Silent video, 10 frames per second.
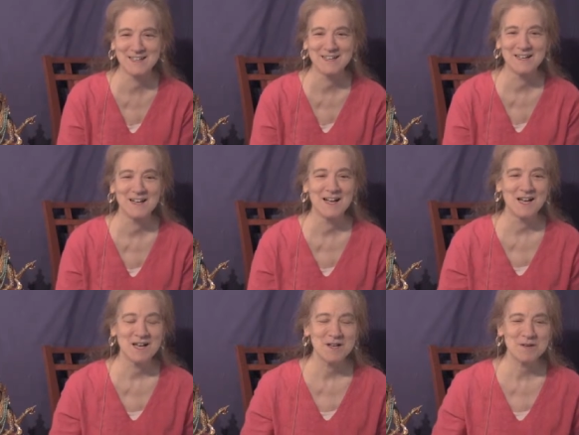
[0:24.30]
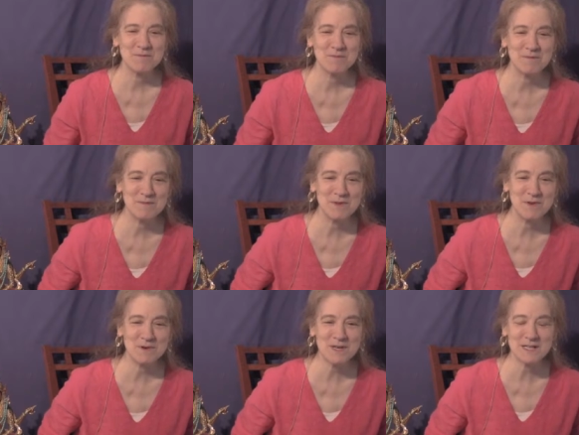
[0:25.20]

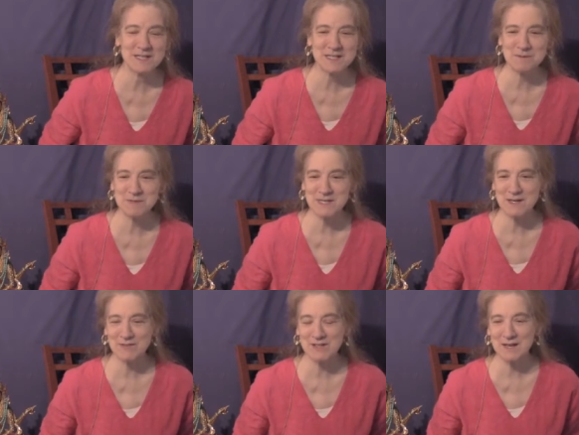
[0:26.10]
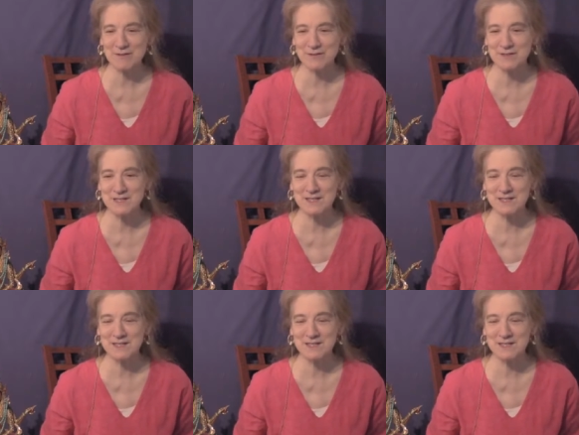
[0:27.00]
He seems to have left.